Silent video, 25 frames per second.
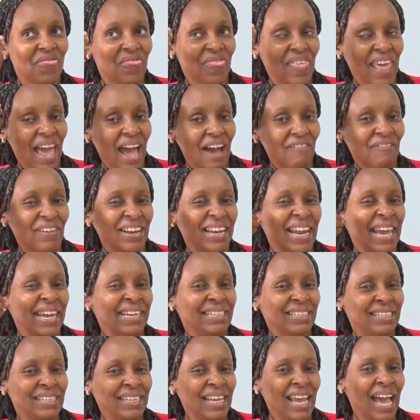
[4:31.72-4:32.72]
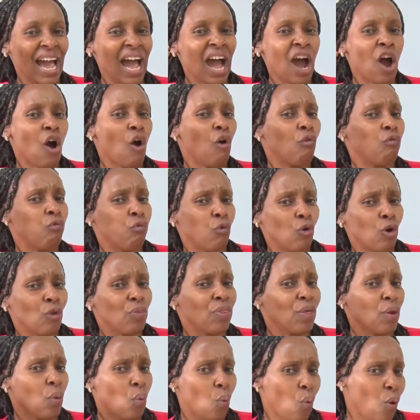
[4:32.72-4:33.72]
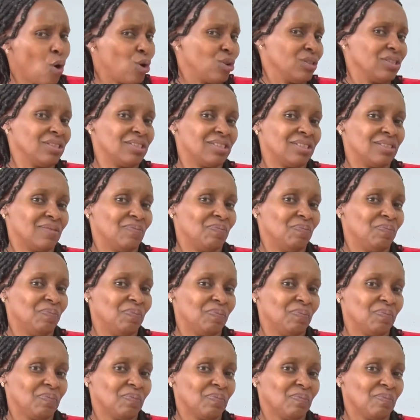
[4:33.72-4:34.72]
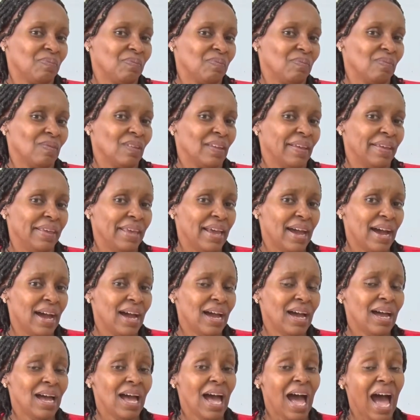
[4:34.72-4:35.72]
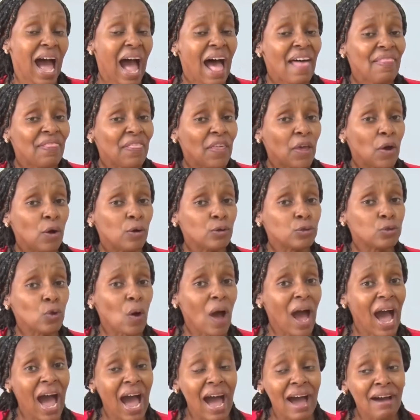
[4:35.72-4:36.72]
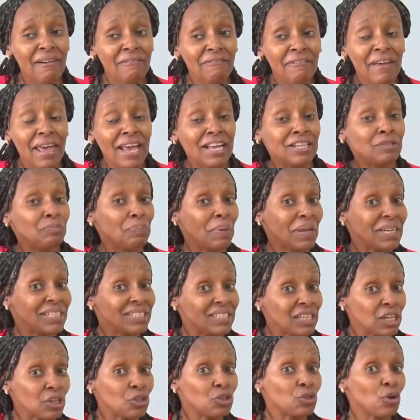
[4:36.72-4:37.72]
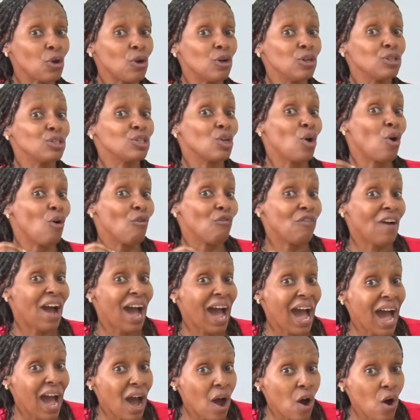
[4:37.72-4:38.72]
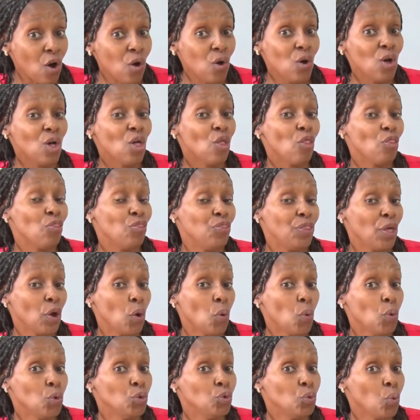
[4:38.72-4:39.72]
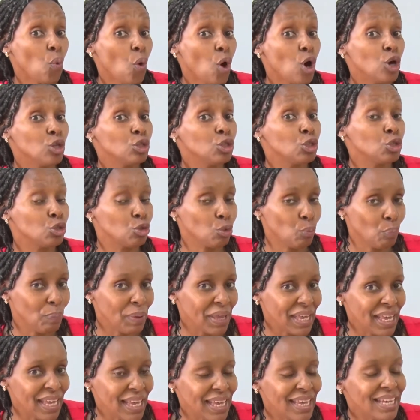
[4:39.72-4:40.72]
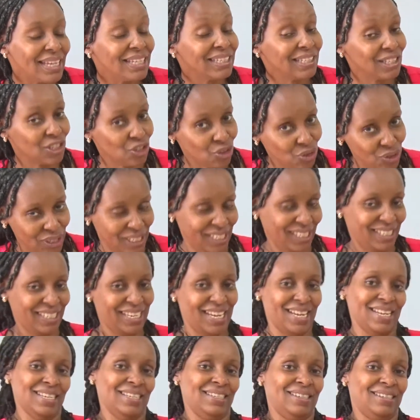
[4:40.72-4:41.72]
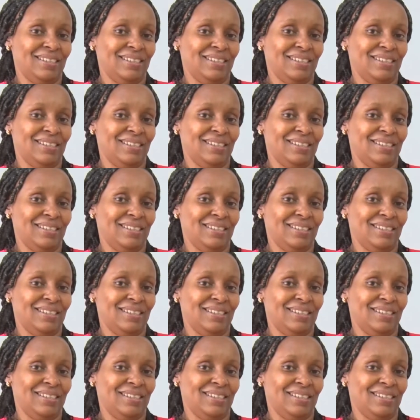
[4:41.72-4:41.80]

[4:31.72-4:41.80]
have an idea of what they want. And they also have expectations of how they would want to be treated.